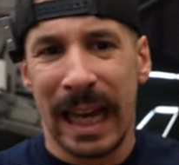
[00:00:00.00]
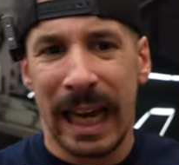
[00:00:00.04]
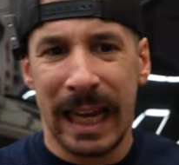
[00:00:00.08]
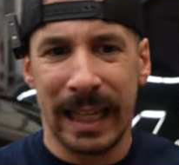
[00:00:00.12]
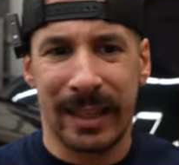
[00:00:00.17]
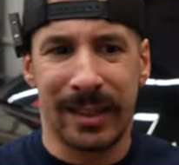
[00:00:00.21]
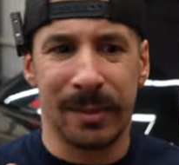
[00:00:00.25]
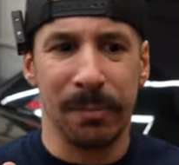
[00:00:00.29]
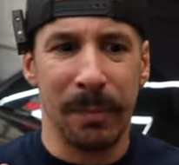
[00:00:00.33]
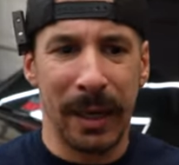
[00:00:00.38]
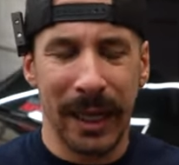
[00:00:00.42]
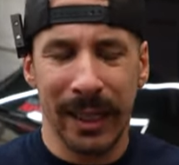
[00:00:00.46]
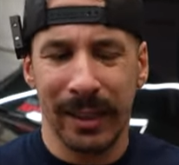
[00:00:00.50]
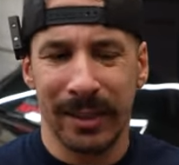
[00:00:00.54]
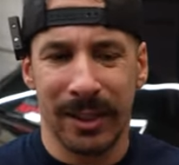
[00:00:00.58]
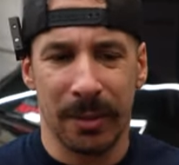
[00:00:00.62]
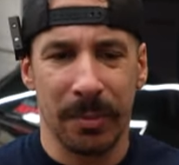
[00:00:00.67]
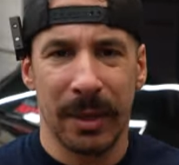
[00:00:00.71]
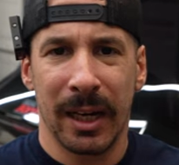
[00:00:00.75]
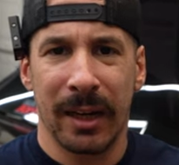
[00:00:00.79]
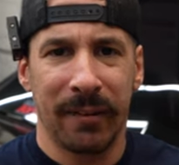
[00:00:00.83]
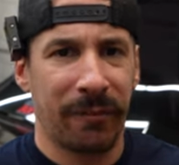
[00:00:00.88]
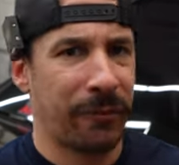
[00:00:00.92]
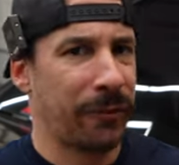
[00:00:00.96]
It's mainly
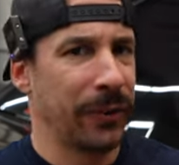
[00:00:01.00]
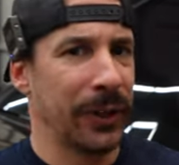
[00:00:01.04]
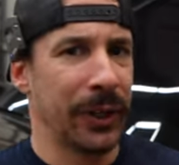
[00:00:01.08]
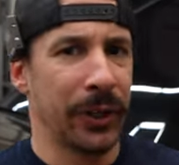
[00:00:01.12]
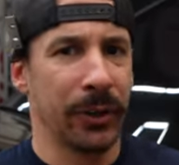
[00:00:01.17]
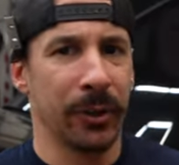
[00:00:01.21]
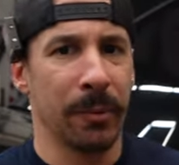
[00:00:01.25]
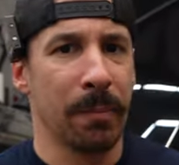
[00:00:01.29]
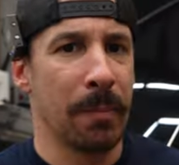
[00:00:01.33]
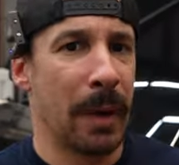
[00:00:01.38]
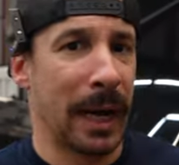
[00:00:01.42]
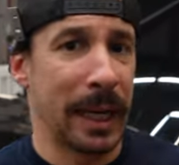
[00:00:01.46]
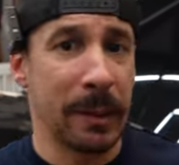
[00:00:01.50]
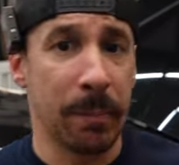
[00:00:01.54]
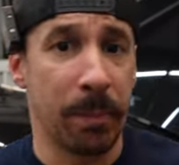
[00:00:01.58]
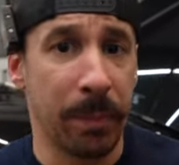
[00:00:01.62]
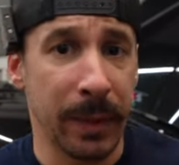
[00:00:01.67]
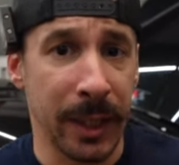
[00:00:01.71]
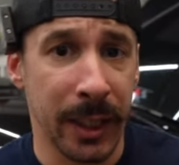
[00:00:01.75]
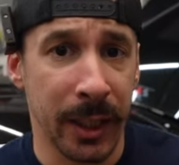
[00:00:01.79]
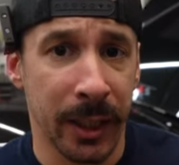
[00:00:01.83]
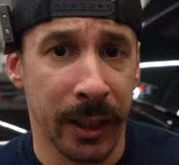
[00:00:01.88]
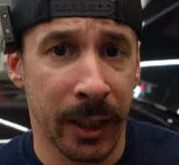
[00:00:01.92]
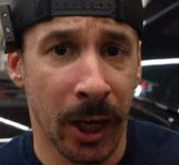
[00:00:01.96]
something I figured might
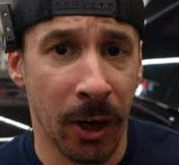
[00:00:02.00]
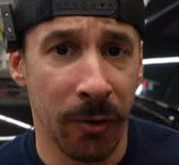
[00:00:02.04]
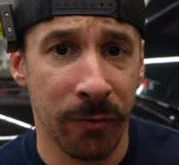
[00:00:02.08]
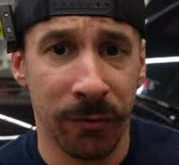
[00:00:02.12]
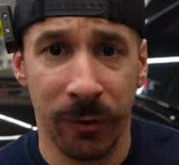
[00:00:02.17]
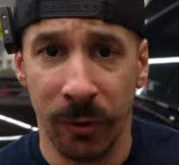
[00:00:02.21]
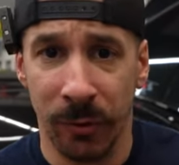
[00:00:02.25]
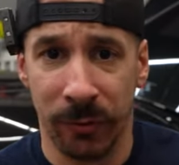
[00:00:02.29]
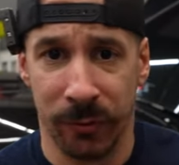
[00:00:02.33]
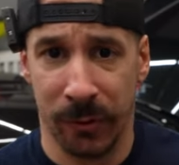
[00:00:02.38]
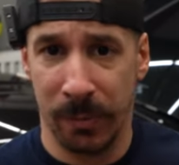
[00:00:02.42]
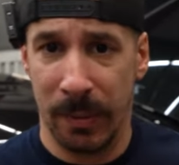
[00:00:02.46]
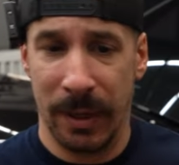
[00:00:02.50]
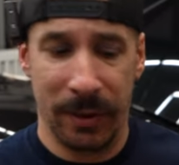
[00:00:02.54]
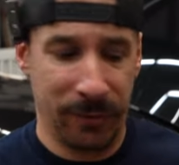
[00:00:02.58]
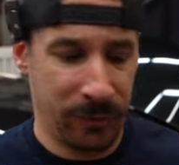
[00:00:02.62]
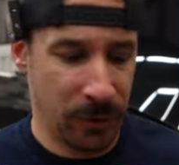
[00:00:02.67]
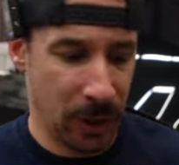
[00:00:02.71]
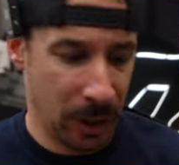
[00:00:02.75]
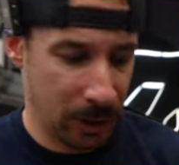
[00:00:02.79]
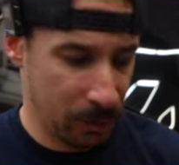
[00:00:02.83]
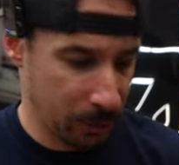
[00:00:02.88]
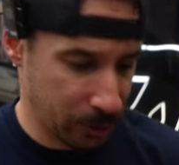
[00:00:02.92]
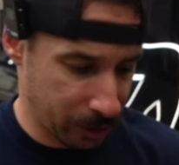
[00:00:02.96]
be helpful for my
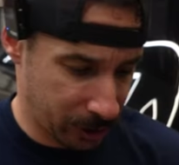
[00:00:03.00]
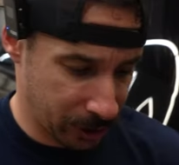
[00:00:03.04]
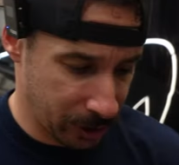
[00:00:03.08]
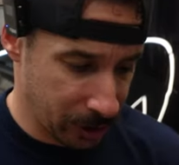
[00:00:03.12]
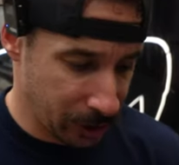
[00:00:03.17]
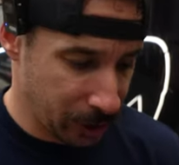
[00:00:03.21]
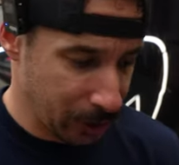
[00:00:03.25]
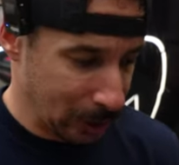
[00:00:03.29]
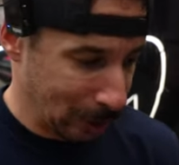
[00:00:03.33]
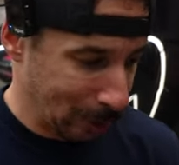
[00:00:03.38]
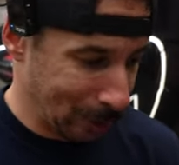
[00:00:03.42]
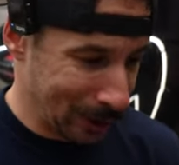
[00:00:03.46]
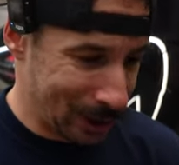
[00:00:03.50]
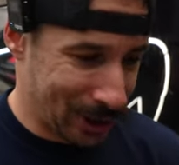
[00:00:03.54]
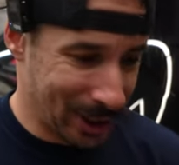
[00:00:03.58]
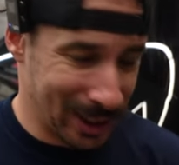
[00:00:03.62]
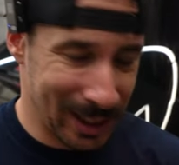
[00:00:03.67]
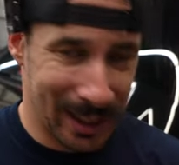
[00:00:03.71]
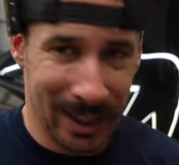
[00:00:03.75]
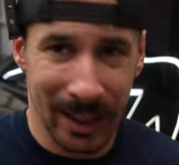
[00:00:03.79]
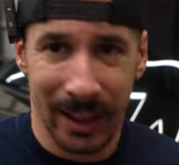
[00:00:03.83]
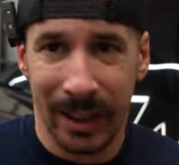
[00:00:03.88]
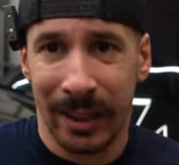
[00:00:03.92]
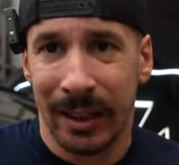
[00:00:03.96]
followers, which
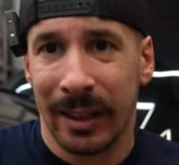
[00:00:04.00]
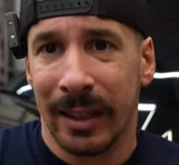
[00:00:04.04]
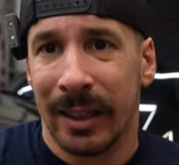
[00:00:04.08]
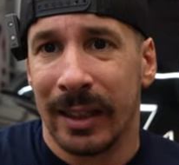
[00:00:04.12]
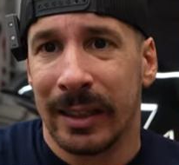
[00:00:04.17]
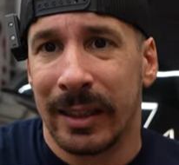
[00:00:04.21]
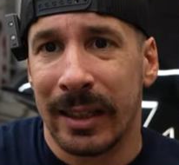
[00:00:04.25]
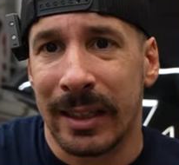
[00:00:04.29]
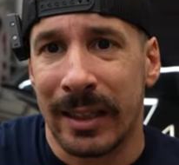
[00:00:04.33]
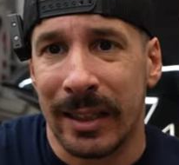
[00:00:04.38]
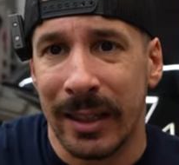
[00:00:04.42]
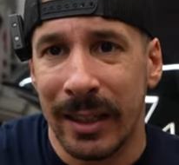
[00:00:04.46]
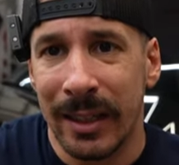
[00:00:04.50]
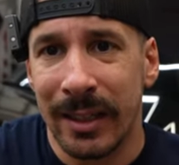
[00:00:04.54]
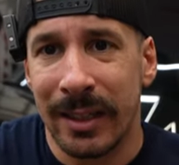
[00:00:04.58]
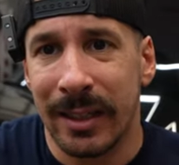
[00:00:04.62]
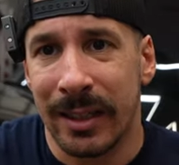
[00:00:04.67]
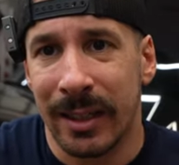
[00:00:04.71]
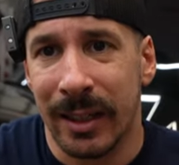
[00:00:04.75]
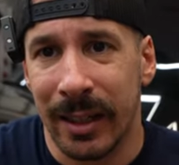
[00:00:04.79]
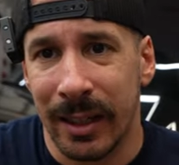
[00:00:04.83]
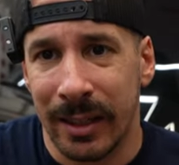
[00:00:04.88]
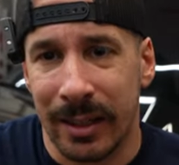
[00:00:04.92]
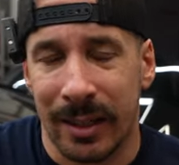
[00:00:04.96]
is the
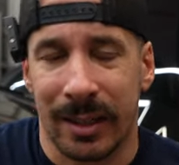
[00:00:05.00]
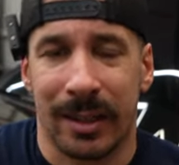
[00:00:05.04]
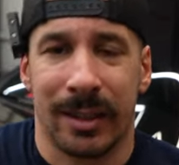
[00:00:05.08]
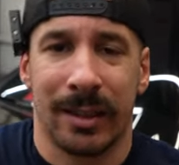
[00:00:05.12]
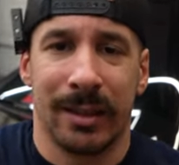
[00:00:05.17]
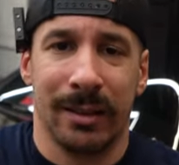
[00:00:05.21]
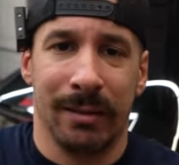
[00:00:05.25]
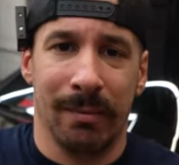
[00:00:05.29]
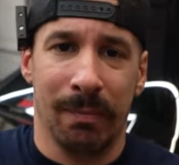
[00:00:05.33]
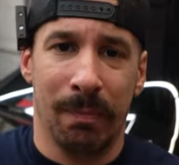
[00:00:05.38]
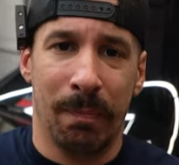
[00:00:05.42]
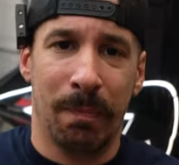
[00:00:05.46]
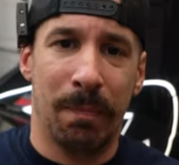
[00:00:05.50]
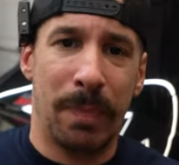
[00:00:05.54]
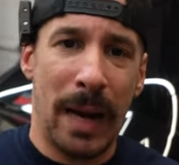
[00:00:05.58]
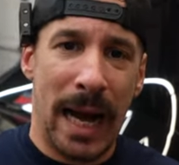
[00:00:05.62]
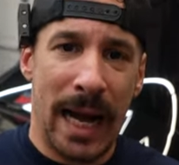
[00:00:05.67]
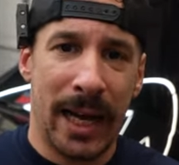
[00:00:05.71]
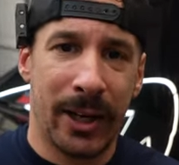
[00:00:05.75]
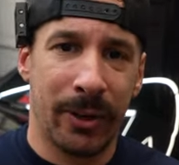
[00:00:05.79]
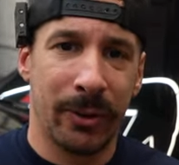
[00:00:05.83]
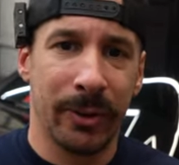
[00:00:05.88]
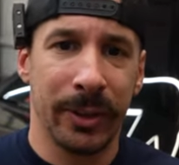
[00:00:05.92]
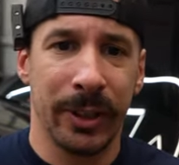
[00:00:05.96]
C6
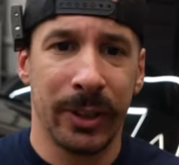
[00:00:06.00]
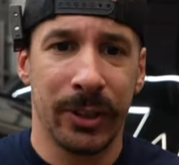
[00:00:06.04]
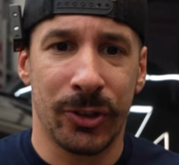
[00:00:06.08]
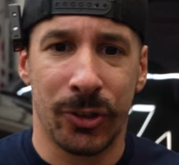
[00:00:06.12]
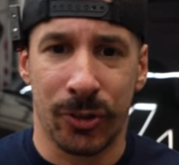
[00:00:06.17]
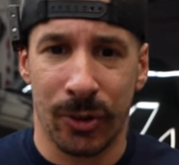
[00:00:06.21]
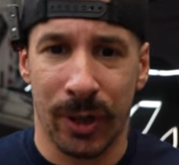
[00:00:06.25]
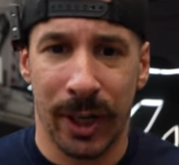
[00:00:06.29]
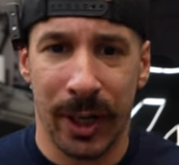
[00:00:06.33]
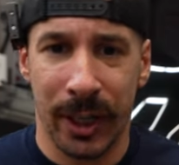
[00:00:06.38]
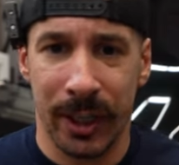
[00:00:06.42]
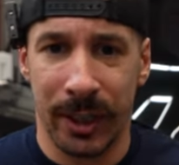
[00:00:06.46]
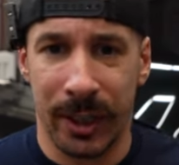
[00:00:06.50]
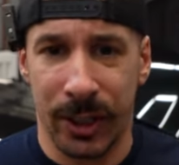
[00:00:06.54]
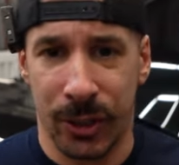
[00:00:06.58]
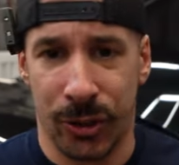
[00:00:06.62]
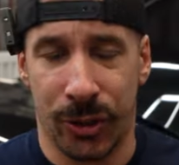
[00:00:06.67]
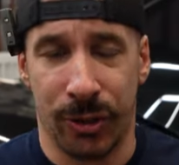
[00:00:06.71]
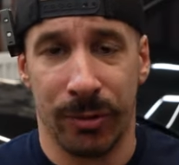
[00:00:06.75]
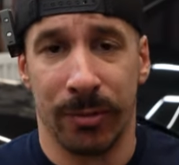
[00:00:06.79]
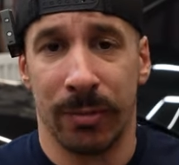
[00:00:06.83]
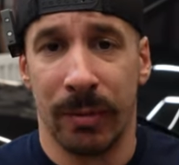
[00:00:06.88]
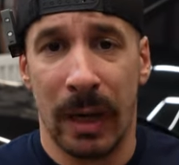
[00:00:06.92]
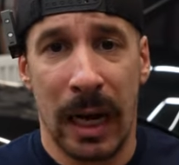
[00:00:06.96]
battery drain
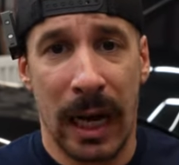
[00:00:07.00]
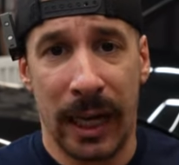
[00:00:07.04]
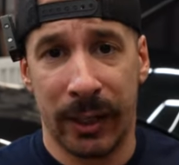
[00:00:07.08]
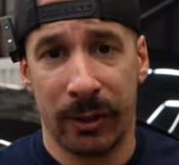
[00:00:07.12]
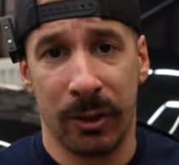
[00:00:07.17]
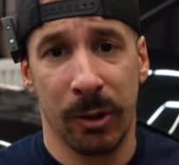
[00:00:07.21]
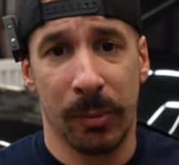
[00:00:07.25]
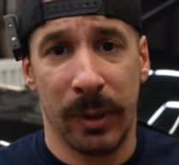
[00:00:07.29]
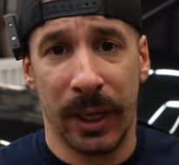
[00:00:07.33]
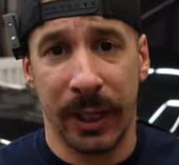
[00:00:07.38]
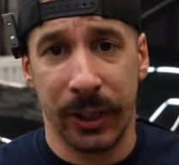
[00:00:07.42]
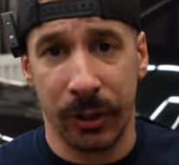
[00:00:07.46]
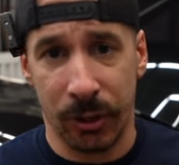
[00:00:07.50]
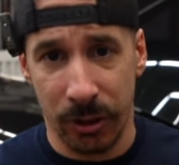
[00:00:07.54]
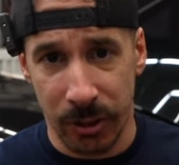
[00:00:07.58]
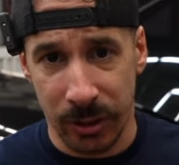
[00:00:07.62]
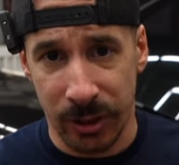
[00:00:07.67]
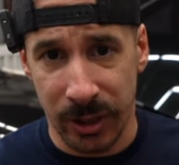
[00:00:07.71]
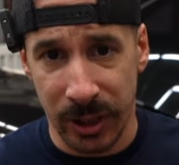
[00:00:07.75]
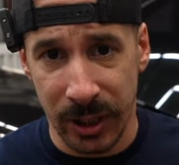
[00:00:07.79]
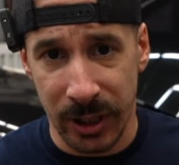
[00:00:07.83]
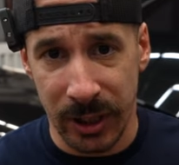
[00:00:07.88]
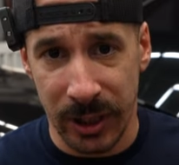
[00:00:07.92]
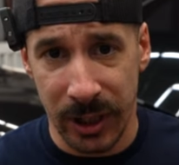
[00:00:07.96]
issue. I don't know about your
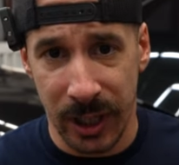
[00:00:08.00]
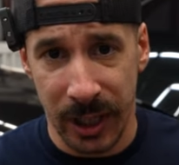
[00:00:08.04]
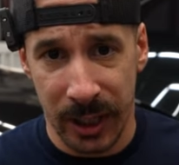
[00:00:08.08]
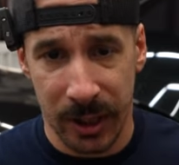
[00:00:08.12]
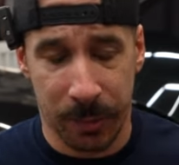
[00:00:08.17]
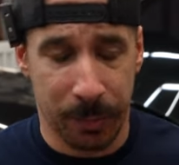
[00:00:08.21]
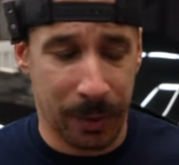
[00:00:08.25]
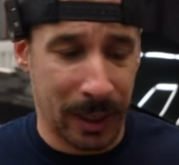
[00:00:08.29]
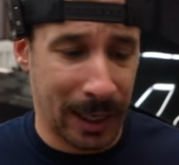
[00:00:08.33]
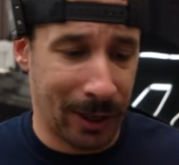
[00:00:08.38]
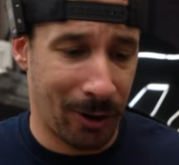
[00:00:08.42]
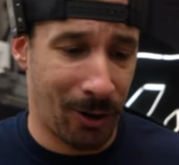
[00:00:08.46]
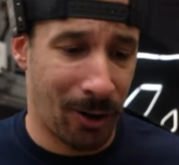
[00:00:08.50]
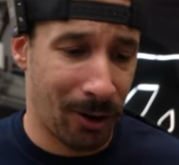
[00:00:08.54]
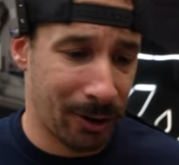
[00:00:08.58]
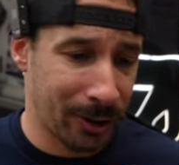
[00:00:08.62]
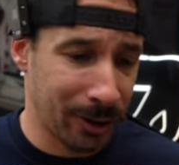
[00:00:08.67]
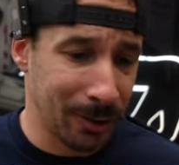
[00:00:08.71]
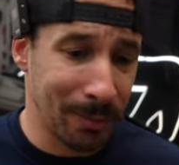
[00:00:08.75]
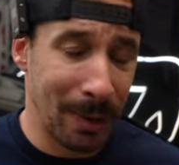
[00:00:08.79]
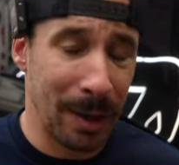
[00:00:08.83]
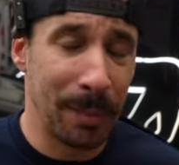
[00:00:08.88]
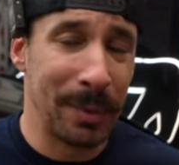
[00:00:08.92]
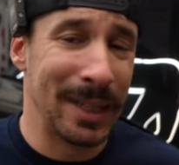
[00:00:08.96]
C6, but I'd
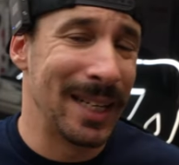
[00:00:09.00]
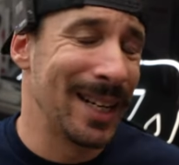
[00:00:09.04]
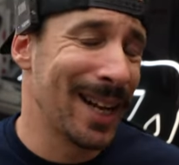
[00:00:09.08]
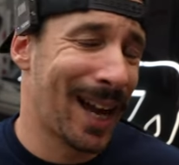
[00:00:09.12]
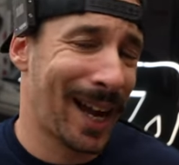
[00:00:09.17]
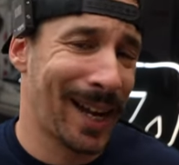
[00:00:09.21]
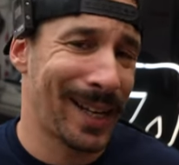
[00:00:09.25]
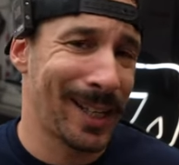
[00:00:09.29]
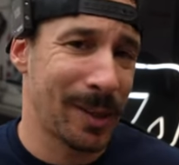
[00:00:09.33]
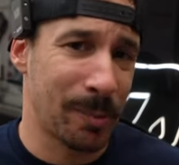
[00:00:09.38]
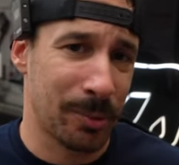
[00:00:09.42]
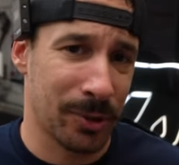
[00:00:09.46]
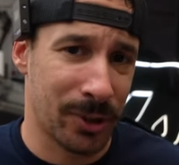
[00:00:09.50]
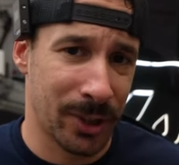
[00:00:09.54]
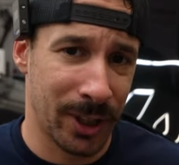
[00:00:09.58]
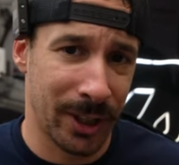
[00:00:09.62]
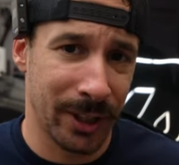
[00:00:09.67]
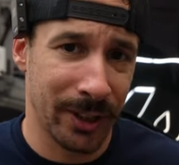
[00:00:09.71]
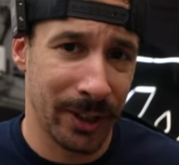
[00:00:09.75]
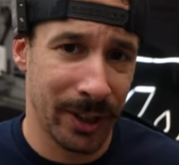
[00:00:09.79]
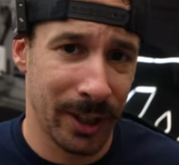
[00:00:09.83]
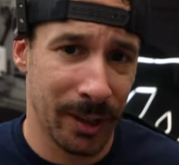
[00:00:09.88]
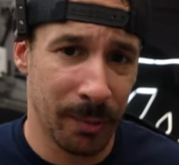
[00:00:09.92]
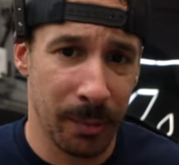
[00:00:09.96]
argue maybe
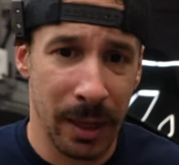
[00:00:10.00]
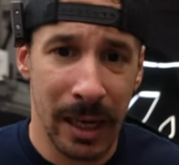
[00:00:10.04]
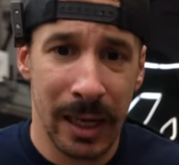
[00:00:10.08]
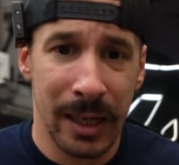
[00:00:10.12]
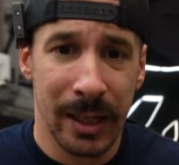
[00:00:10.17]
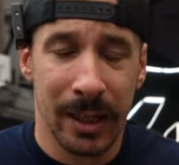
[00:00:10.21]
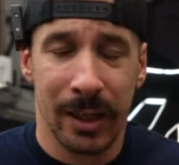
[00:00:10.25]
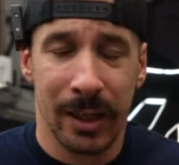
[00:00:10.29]
90% of them